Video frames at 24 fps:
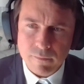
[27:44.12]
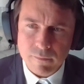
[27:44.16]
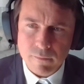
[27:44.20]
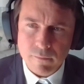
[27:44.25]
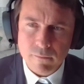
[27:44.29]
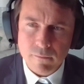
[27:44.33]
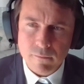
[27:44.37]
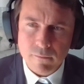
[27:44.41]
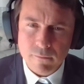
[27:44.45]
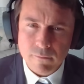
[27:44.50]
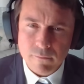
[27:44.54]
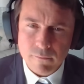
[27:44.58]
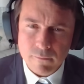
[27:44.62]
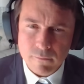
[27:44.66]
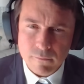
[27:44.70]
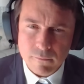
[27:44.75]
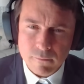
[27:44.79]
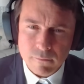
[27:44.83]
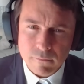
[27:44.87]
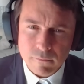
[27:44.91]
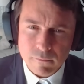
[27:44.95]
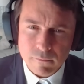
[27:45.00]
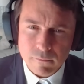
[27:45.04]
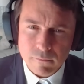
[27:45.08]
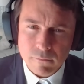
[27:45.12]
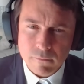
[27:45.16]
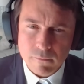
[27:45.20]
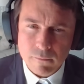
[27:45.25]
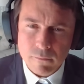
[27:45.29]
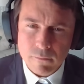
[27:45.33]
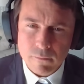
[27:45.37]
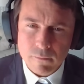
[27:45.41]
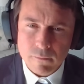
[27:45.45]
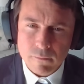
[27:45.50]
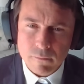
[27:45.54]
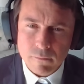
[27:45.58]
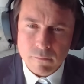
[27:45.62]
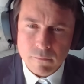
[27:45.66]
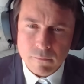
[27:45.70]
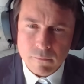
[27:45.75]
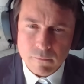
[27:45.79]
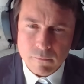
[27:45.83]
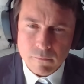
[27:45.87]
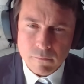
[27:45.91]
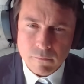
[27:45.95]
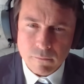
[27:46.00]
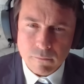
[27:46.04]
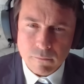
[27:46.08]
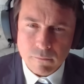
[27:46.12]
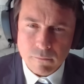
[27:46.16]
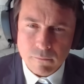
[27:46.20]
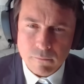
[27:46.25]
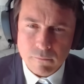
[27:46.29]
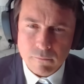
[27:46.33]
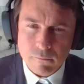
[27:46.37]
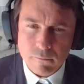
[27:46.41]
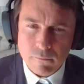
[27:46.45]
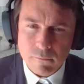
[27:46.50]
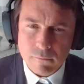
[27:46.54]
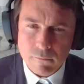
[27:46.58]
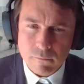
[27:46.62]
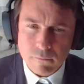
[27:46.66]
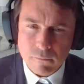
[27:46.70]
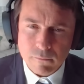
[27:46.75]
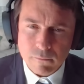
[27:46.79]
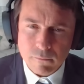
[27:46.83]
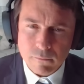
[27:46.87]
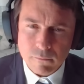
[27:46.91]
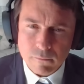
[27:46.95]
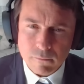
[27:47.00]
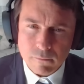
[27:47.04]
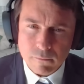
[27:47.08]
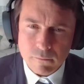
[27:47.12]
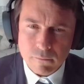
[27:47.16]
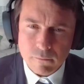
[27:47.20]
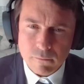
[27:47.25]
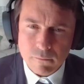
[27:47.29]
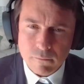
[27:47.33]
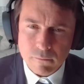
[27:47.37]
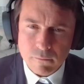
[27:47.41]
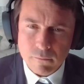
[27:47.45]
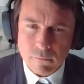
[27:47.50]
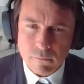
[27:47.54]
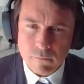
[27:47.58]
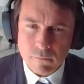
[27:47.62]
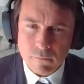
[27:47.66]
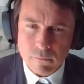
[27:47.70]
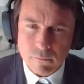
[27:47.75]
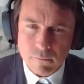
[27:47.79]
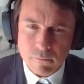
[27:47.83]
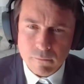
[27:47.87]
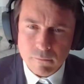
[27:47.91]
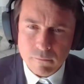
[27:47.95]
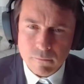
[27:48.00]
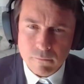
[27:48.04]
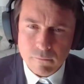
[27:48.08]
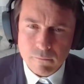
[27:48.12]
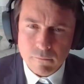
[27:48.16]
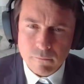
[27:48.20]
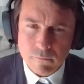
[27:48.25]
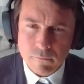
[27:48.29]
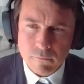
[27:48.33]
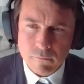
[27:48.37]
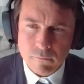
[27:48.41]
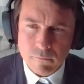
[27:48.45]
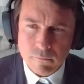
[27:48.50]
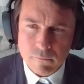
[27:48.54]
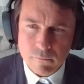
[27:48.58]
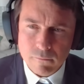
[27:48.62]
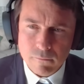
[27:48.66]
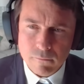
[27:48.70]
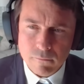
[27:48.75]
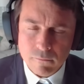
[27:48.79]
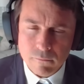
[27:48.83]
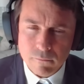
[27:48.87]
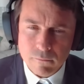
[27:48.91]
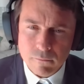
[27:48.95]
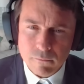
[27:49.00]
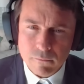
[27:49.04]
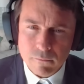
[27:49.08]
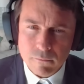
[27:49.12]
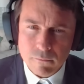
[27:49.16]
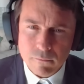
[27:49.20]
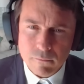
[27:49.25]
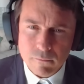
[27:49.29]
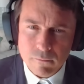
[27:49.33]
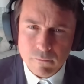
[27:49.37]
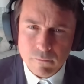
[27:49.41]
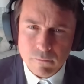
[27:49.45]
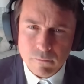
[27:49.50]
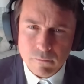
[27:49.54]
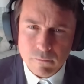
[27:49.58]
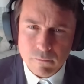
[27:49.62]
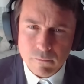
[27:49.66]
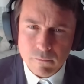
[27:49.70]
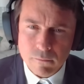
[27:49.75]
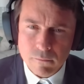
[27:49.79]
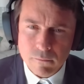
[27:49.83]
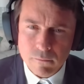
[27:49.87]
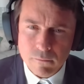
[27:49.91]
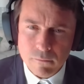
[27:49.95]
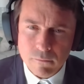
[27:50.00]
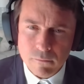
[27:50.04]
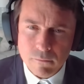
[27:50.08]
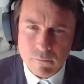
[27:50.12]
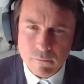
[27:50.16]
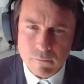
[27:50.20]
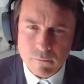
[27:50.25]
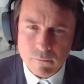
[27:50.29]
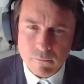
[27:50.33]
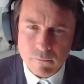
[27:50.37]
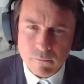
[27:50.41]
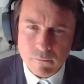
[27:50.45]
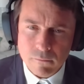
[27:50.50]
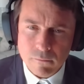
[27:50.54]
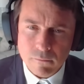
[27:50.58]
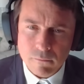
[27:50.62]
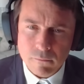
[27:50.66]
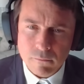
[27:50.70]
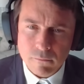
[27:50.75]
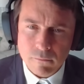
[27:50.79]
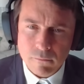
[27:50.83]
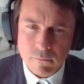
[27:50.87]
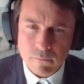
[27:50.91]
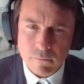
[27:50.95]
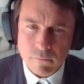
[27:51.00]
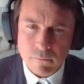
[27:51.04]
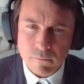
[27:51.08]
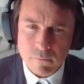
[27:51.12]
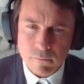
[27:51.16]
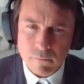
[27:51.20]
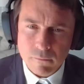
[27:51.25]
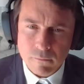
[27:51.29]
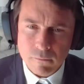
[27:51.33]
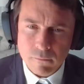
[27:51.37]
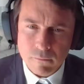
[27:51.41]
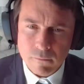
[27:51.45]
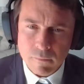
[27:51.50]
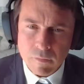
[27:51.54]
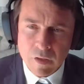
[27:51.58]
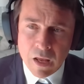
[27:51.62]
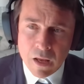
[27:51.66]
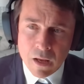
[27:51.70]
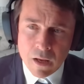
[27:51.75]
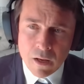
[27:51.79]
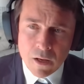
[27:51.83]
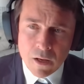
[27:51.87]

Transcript: [no speech]